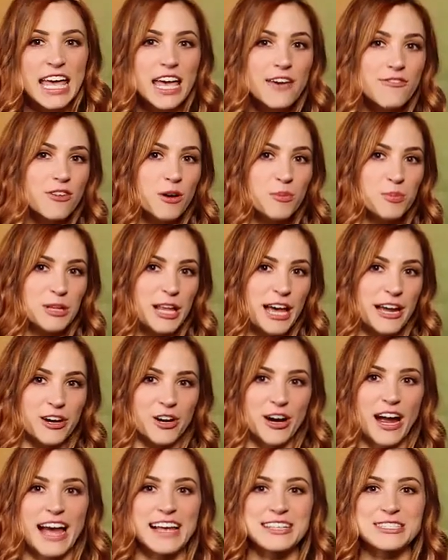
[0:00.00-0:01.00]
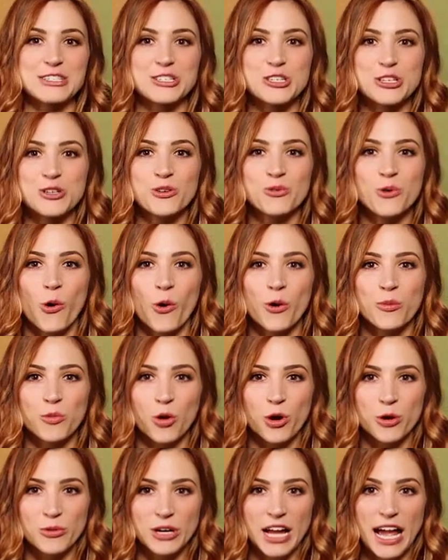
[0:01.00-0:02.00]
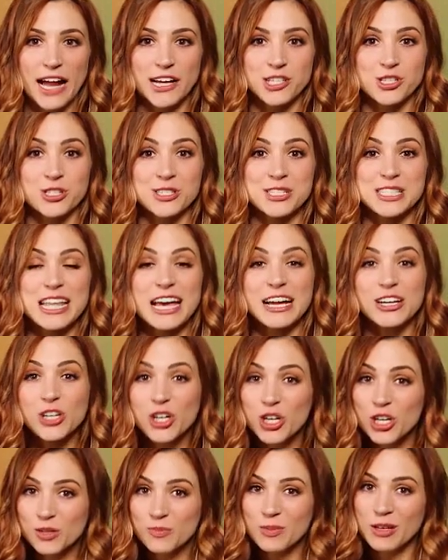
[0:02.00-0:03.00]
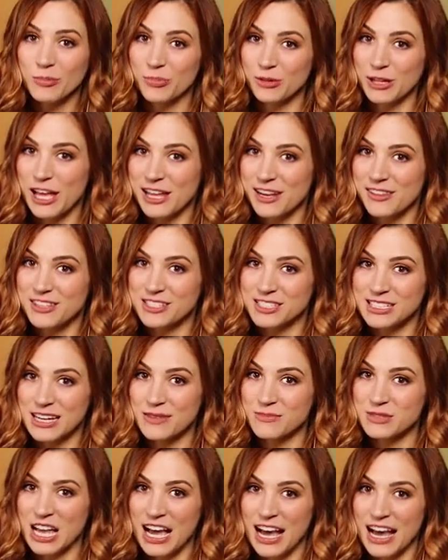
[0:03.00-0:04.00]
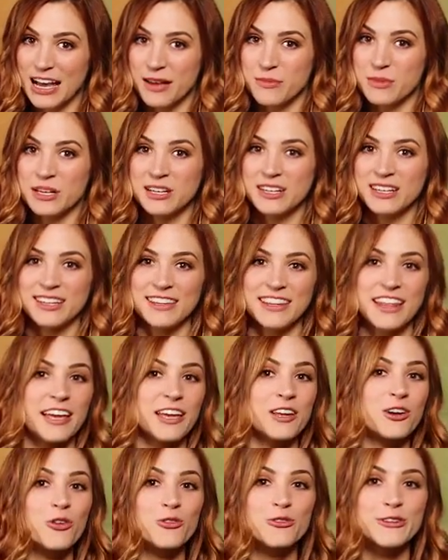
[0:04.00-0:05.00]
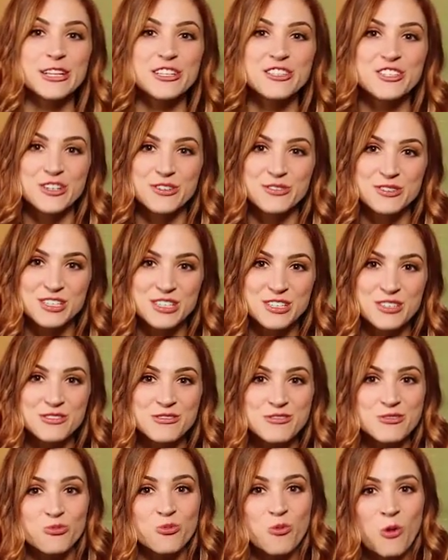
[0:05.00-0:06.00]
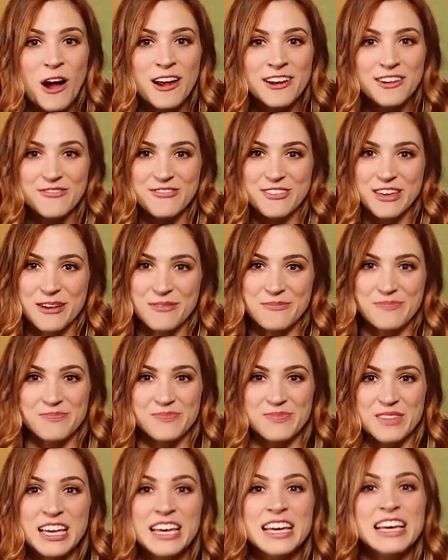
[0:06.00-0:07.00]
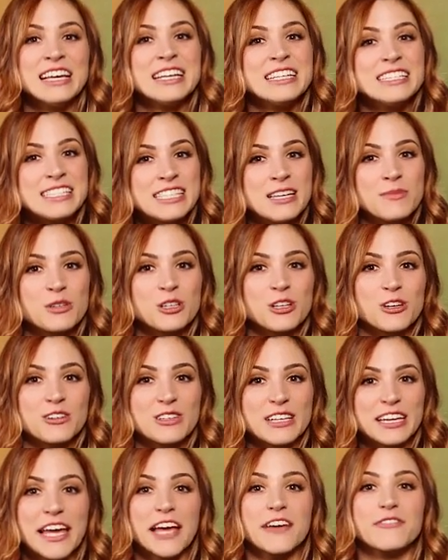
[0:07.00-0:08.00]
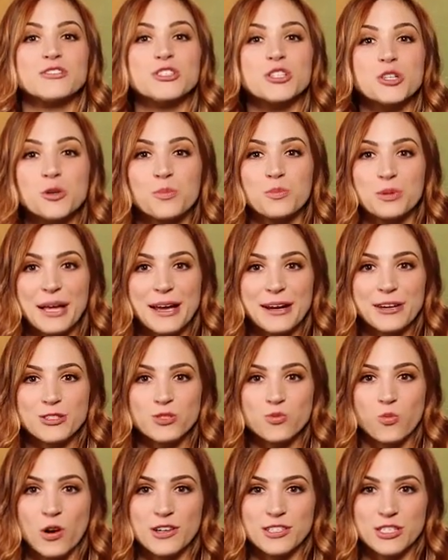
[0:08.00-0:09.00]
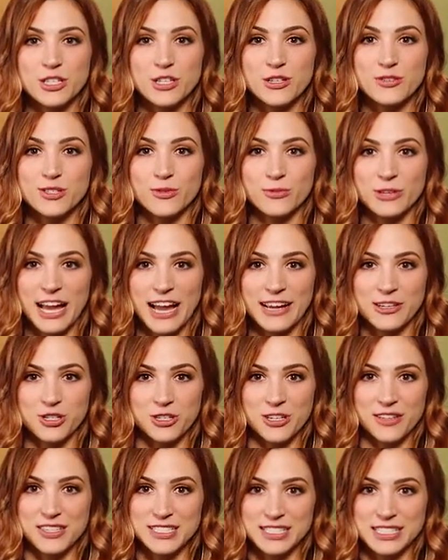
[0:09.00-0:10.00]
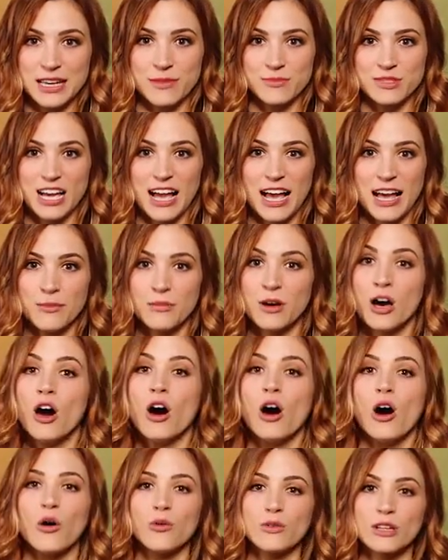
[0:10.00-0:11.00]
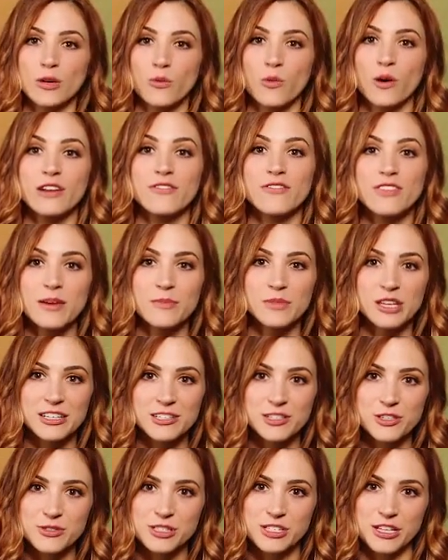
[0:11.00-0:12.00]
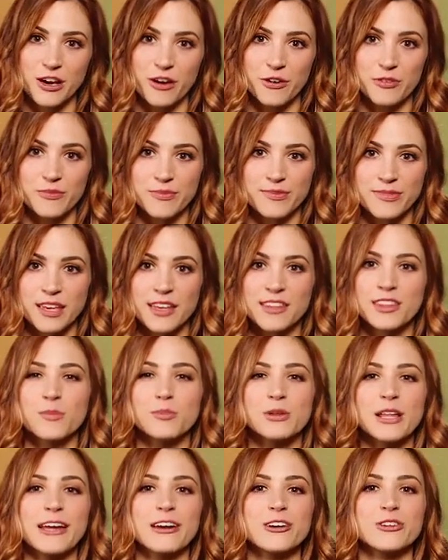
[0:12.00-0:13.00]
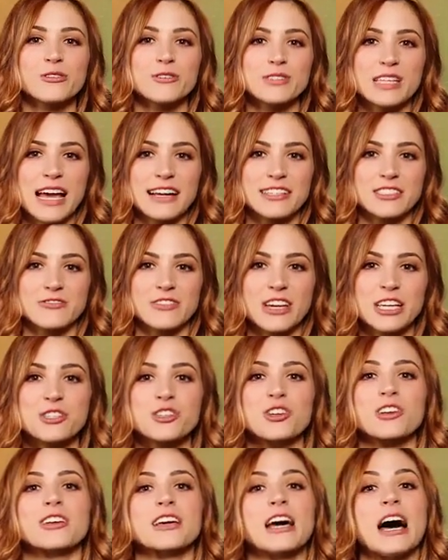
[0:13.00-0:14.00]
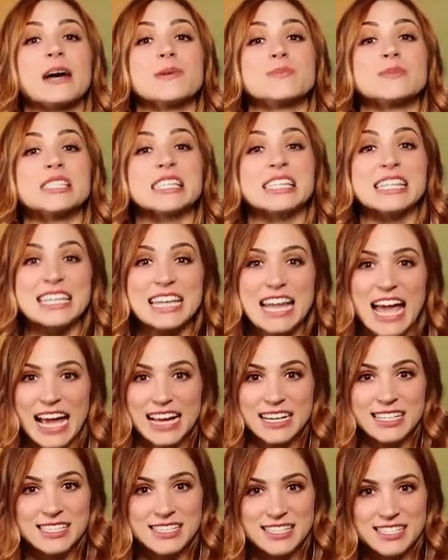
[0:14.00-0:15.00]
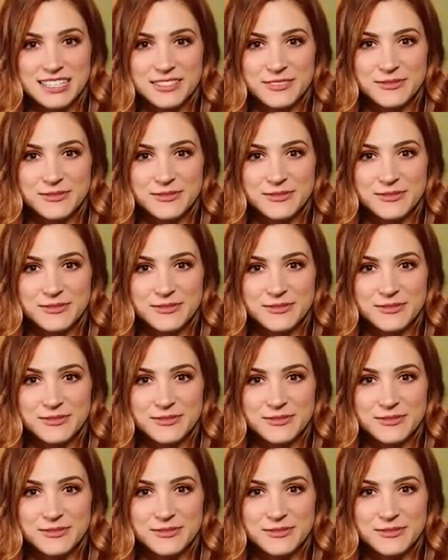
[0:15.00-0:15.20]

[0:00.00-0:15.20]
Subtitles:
If a player has 2 or more reactions that could be played at the same time, they can only choose to use one of them. Similarly, if 2 players want to use a reaction at the same time, only one of them can do so. The player whose activation comes next.